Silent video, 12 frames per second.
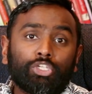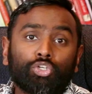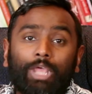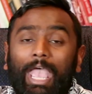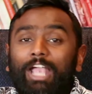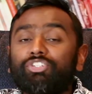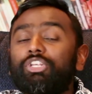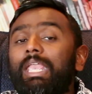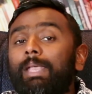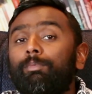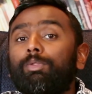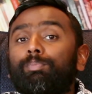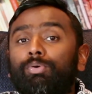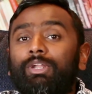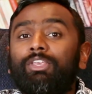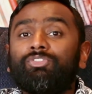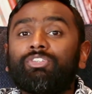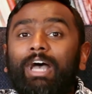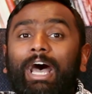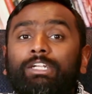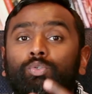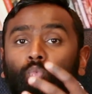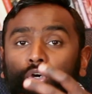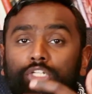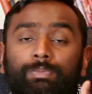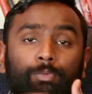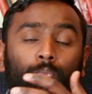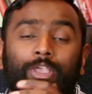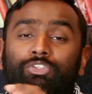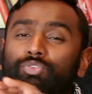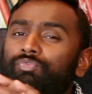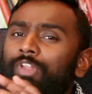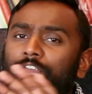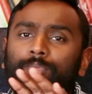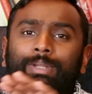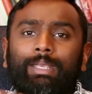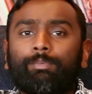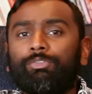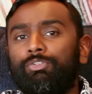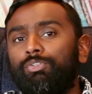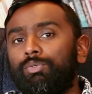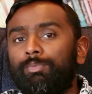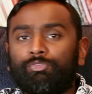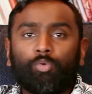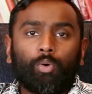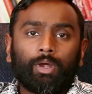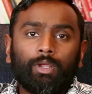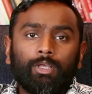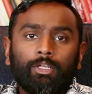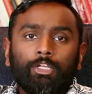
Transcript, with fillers: you're actually able to praise God and worship in ways you've never been able to do before.